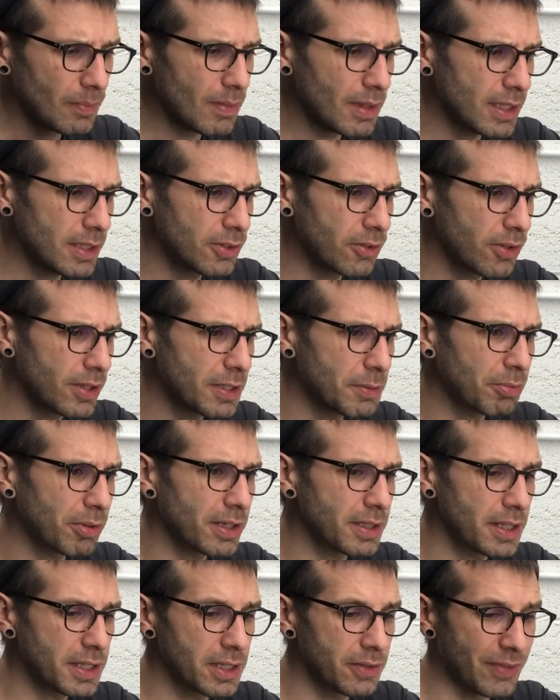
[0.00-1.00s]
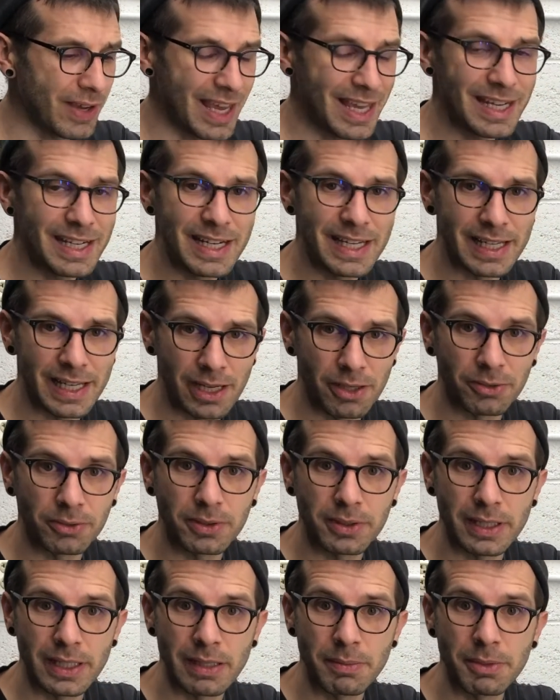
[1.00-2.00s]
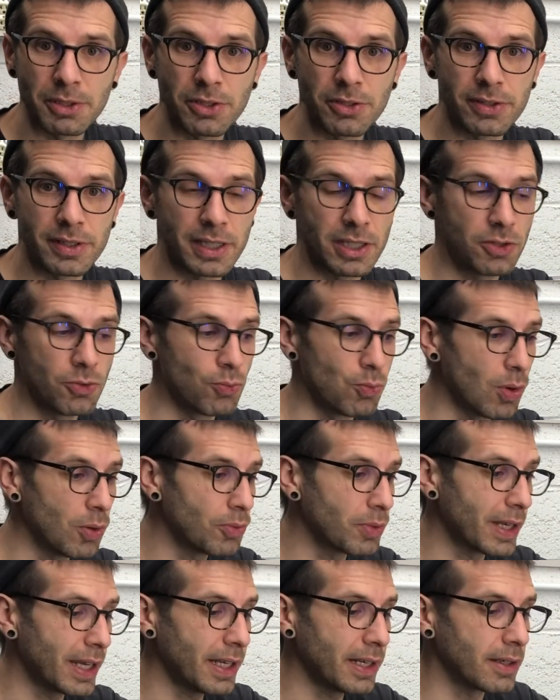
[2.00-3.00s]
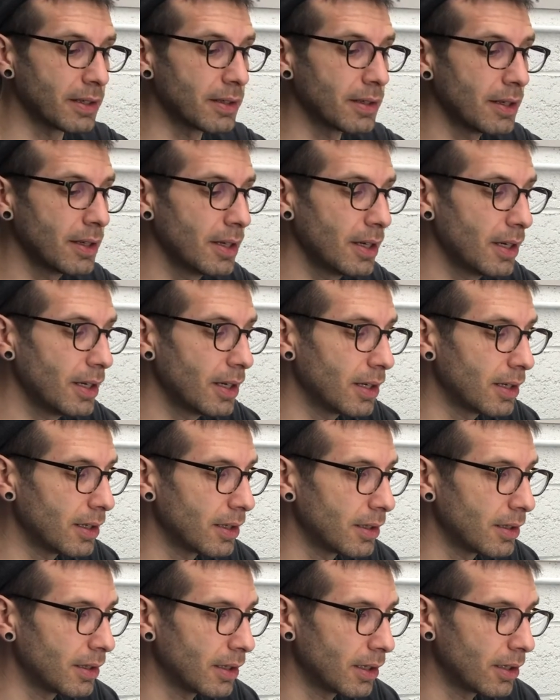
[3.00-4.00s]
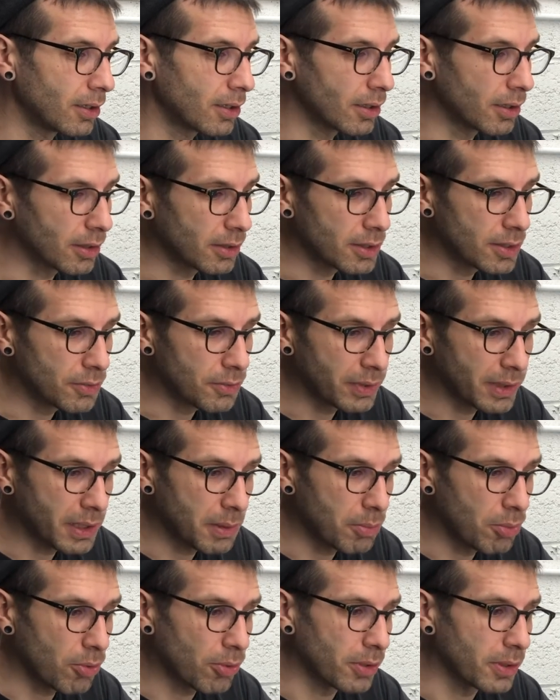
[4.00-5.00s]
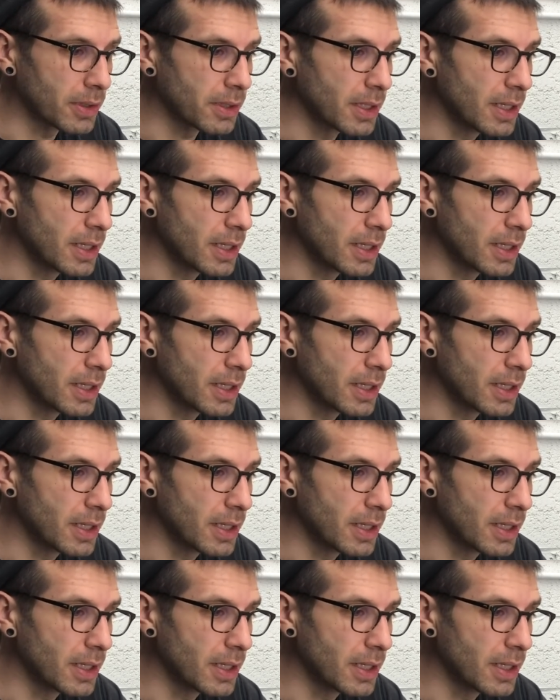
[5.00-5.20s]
So this process of editing out the images that you won't edit is really important.